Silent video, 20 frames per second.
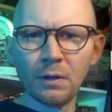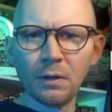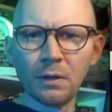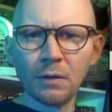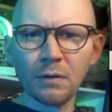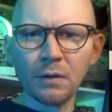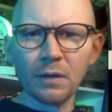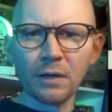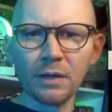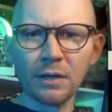
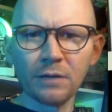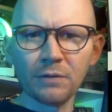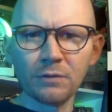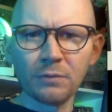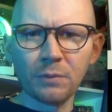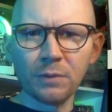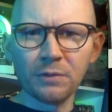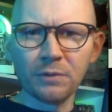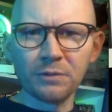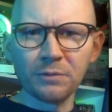All right, next
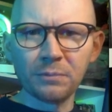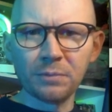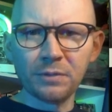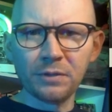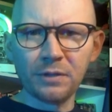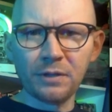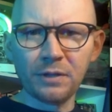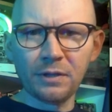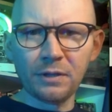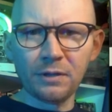question,
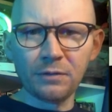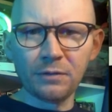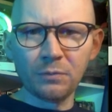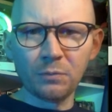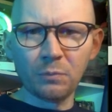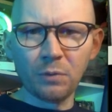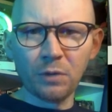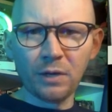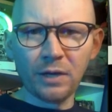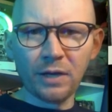please.
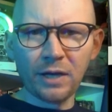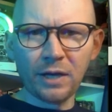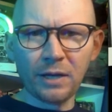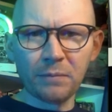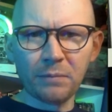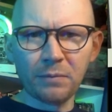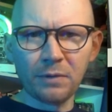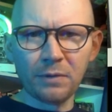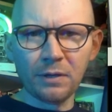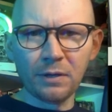What had
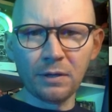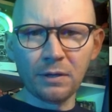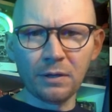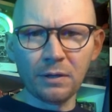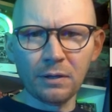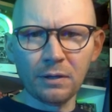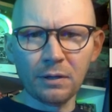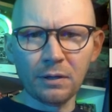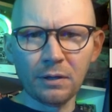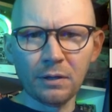
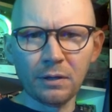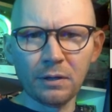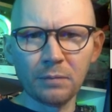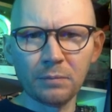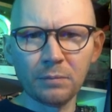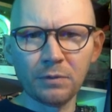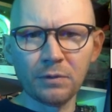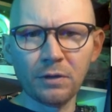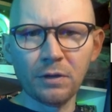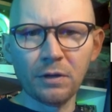been
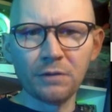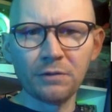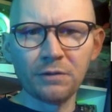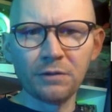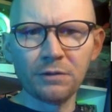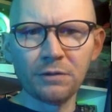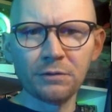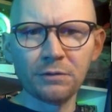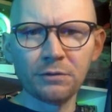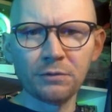Picard's
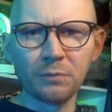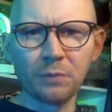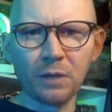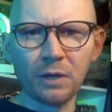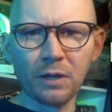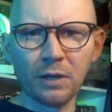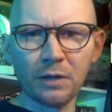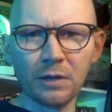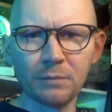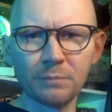interest while
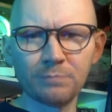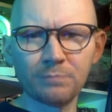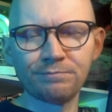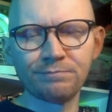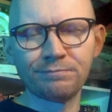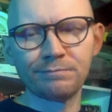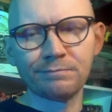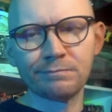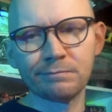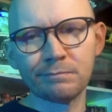on?
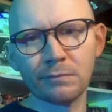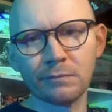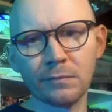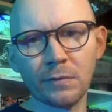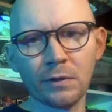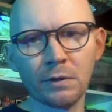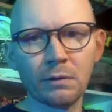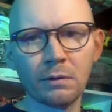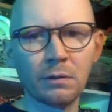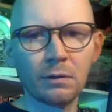
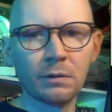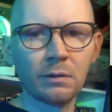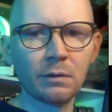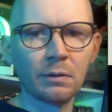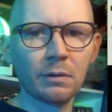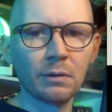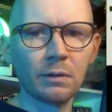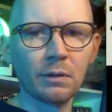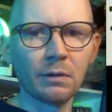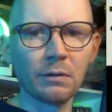
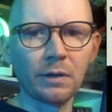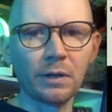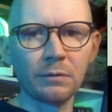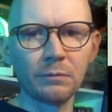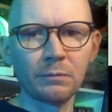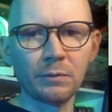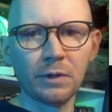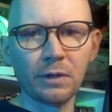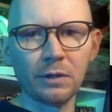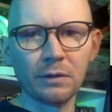All right,
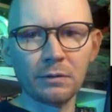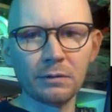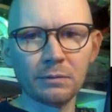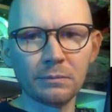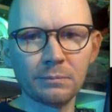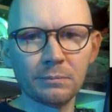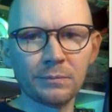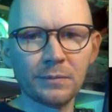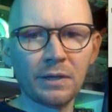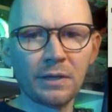well,
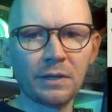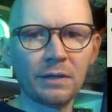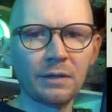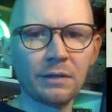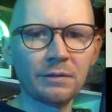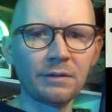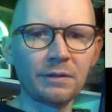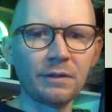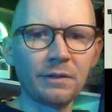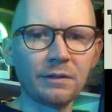
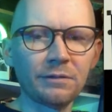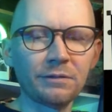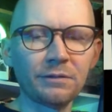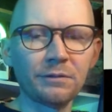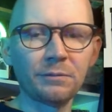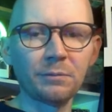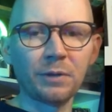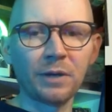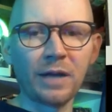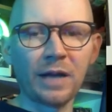see, this is
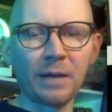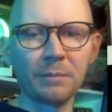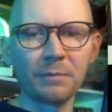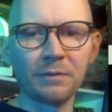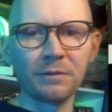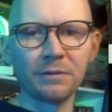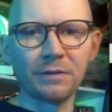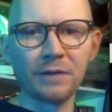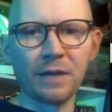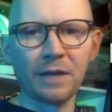what
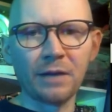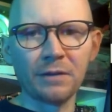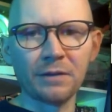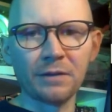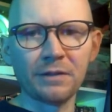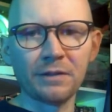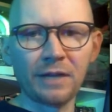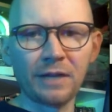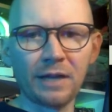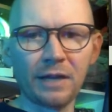happens now that
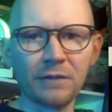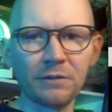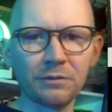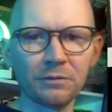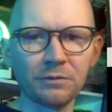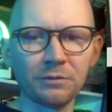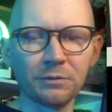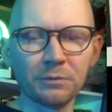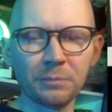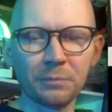the
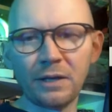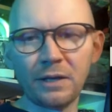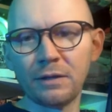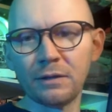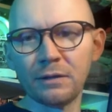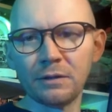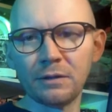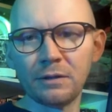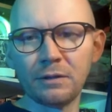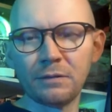answers are
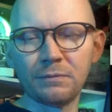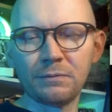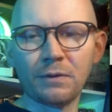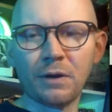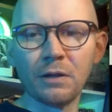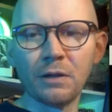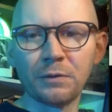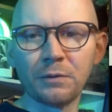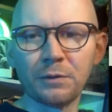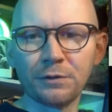immediately
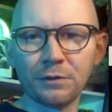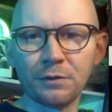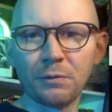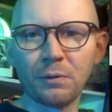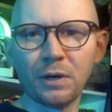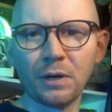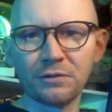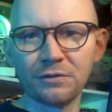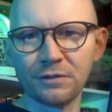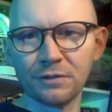following the
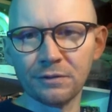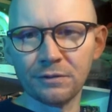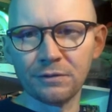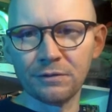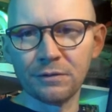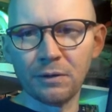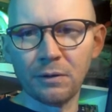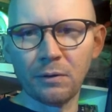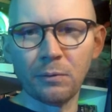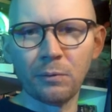questions.
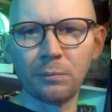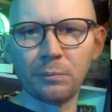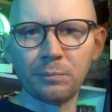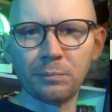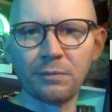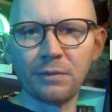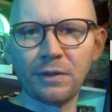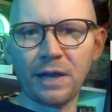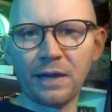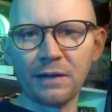So
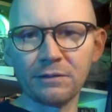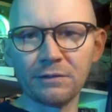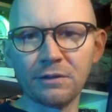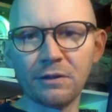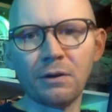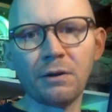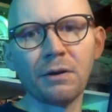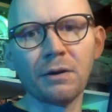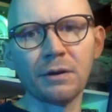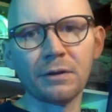thanks,
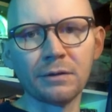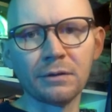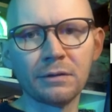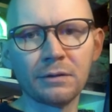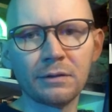Card.